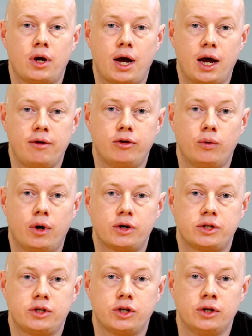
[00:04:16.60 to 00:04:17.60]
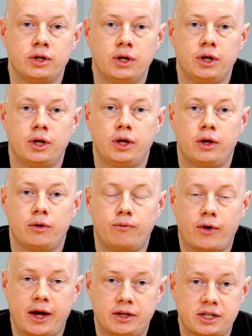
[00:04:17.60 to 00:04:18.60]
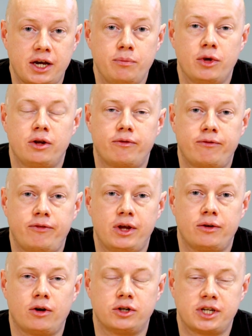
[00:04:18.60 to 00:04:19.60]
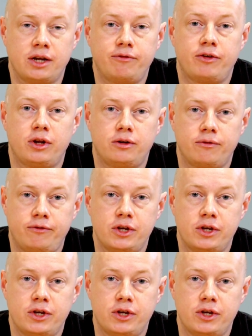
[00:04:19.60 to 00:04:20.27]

high-flow oxygen via tight-fitted